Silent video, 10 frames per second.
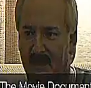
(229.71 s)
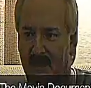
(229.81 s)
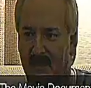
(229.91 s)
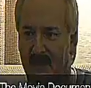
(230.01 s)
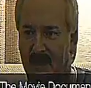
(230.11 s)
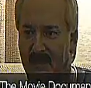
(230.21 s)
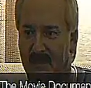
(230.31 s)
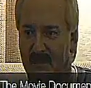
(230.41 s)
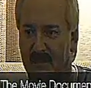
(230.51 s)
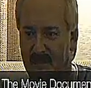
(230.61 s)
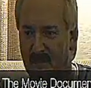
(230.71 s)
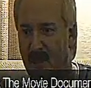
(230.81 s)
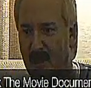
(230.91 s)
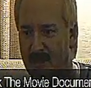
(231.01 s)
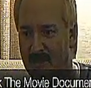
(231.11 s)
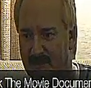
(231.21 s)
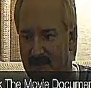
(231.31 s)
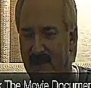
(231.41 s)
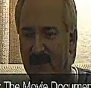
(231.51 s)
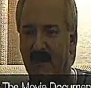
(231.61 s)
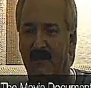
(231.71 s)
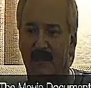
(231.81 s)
and a small vicinity